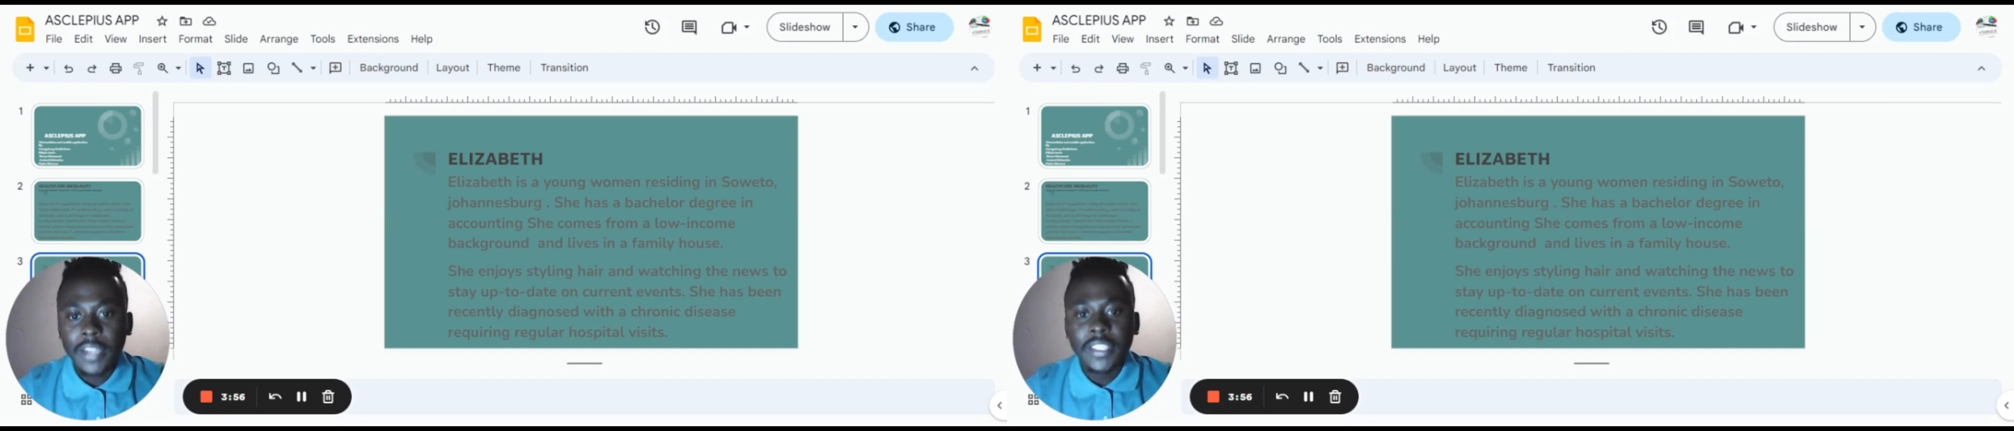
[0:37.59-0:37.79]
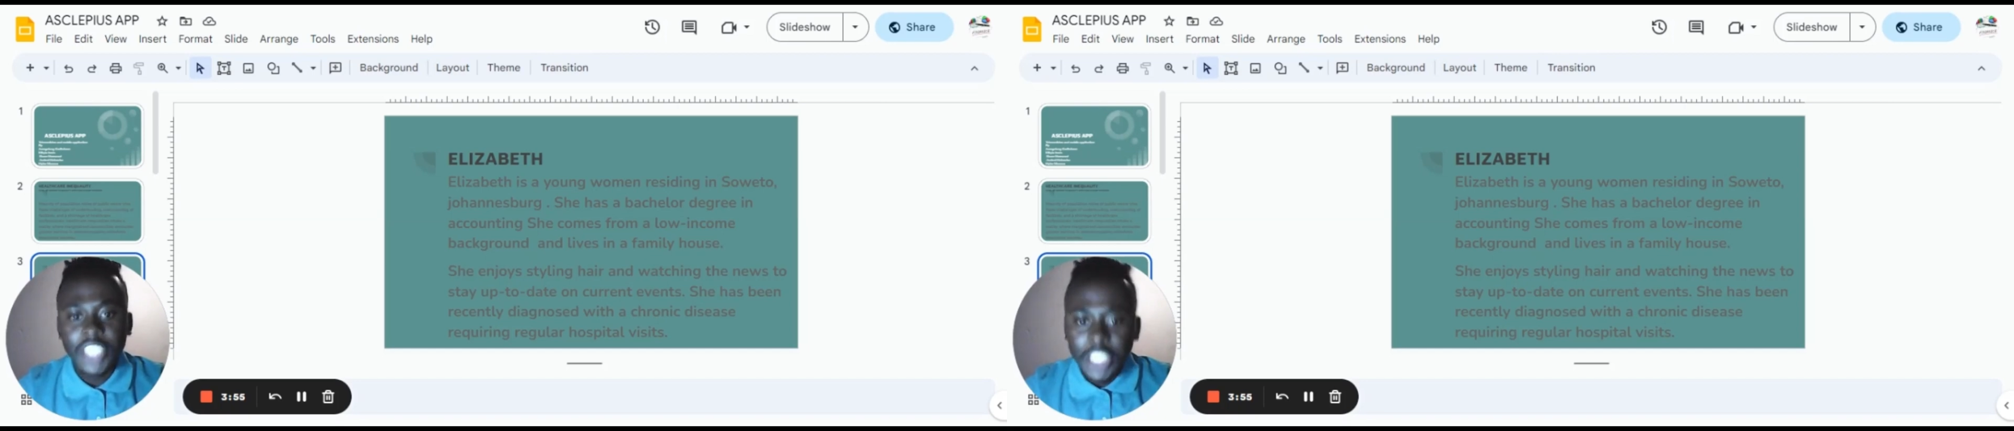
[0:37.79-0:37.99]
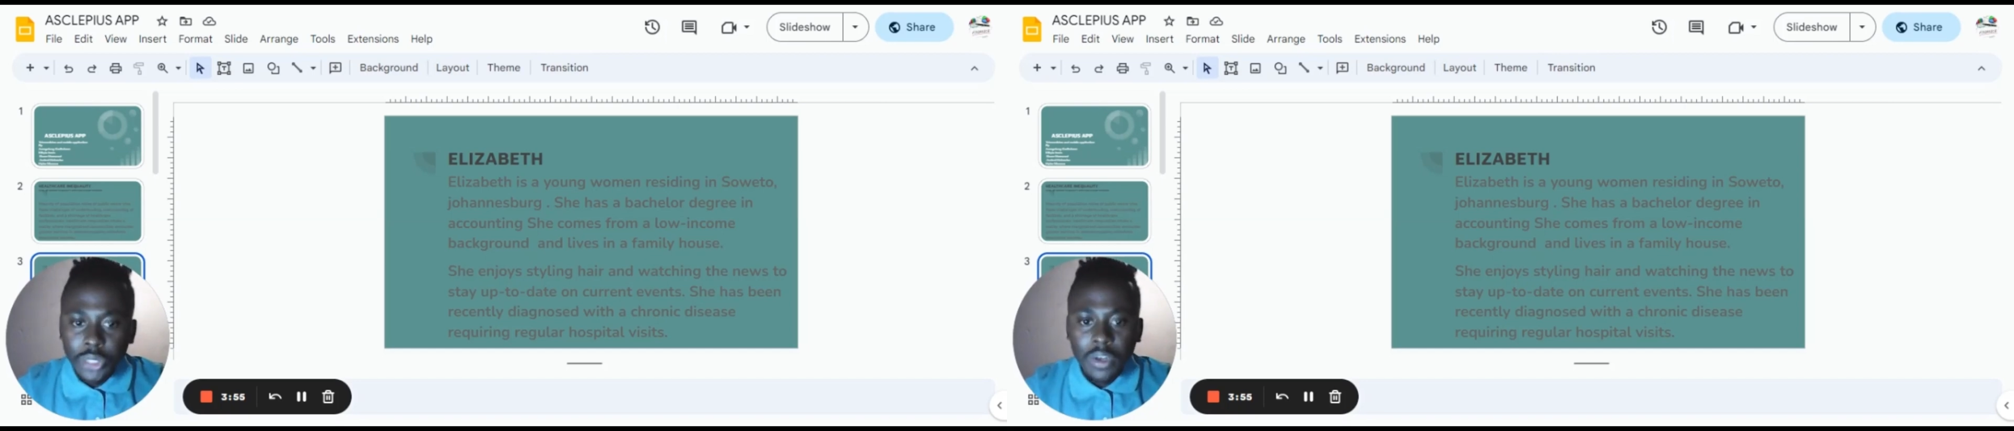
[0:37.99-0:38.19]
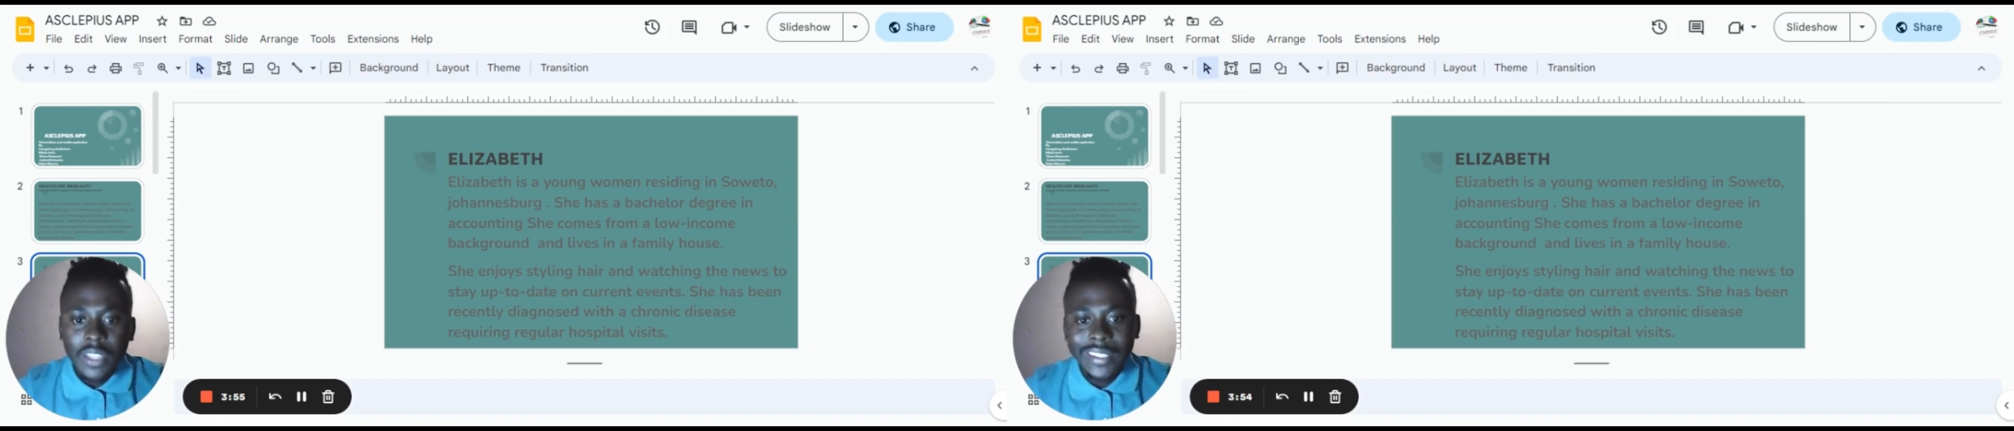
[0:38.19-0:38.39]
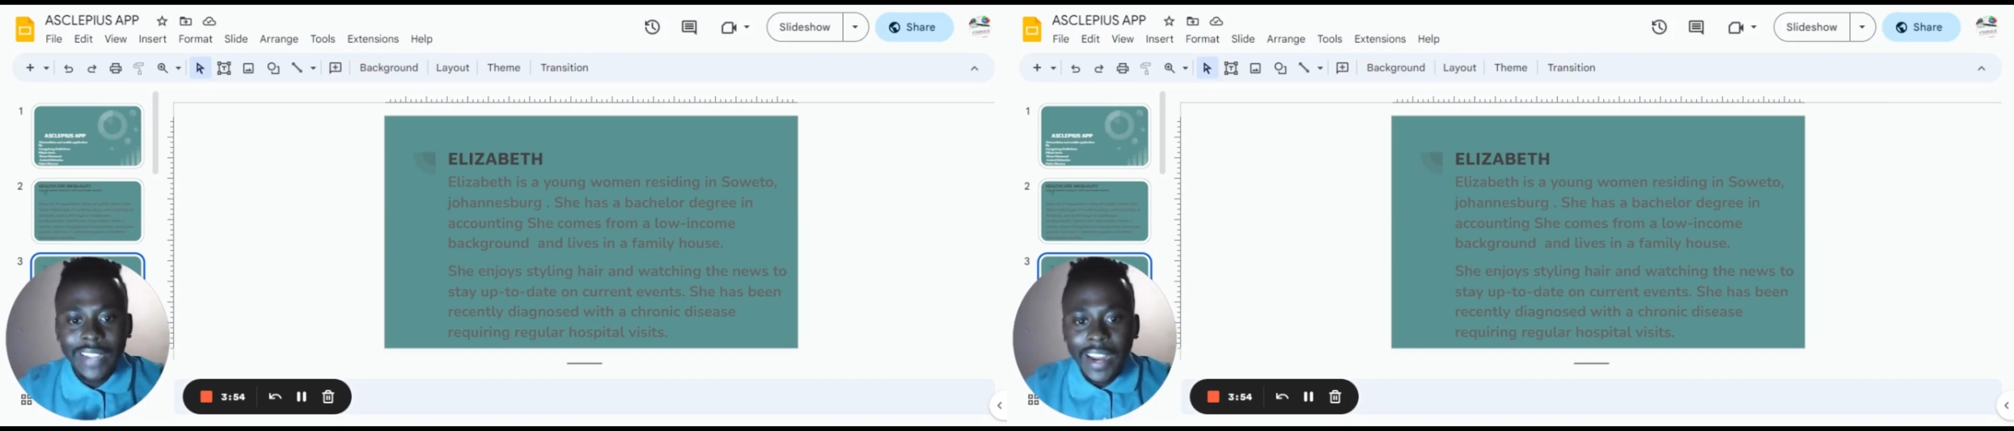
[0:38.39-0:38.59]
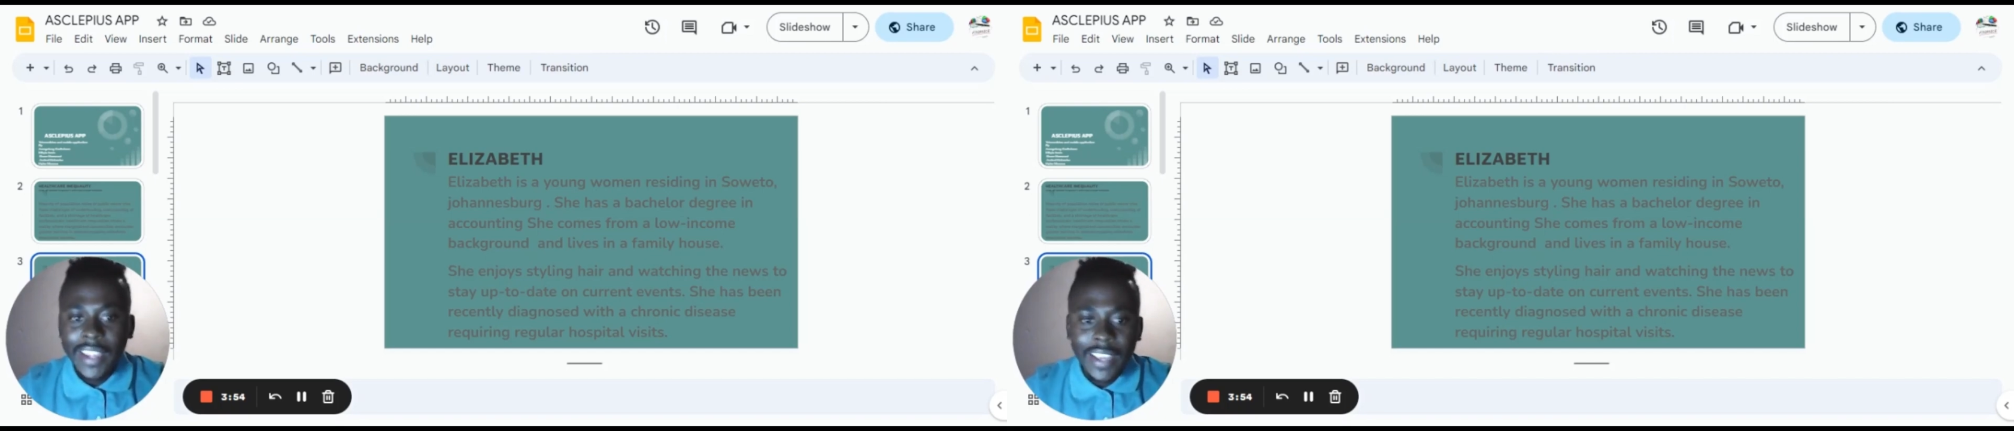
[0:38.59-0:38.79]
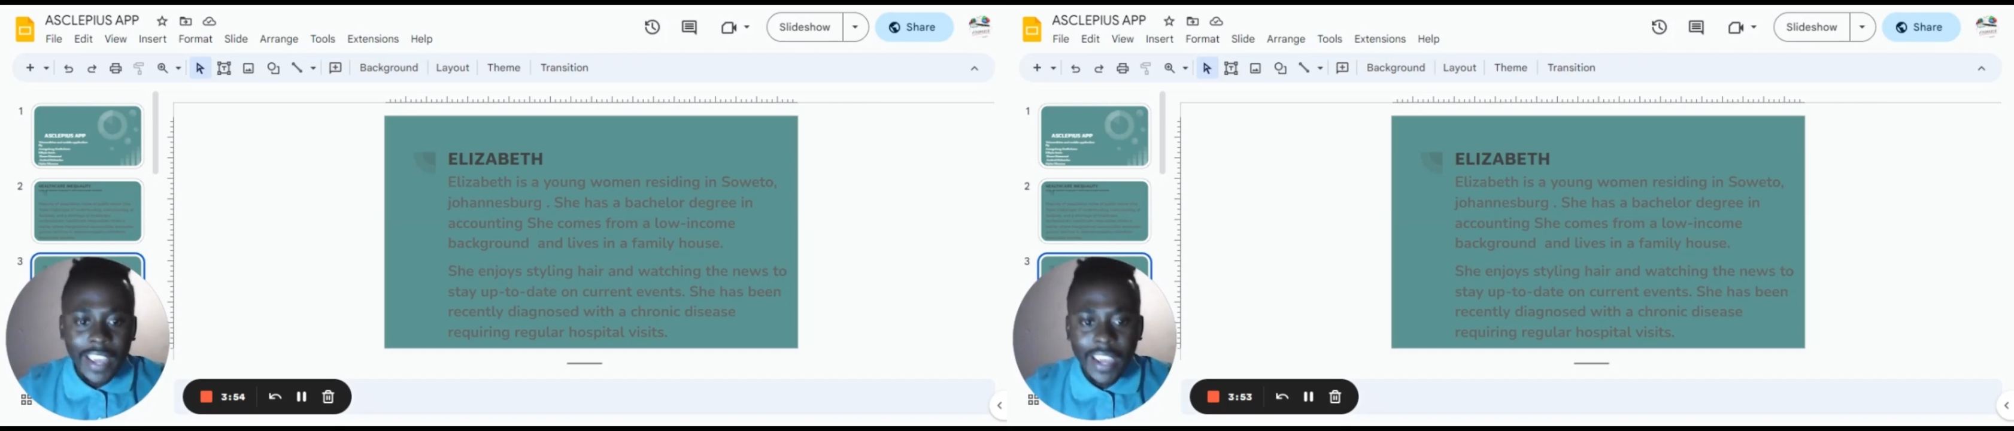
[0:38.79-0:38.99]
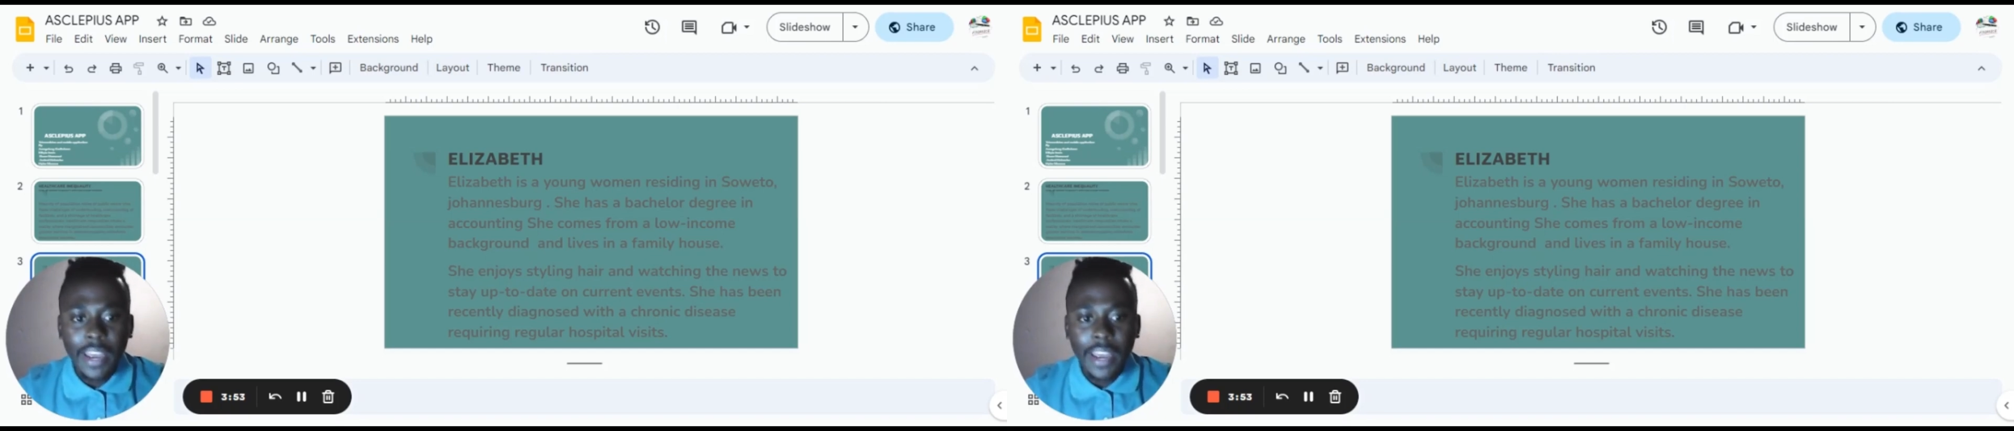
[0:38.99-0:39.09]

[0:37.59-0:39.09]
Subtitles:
She enjoys styling hair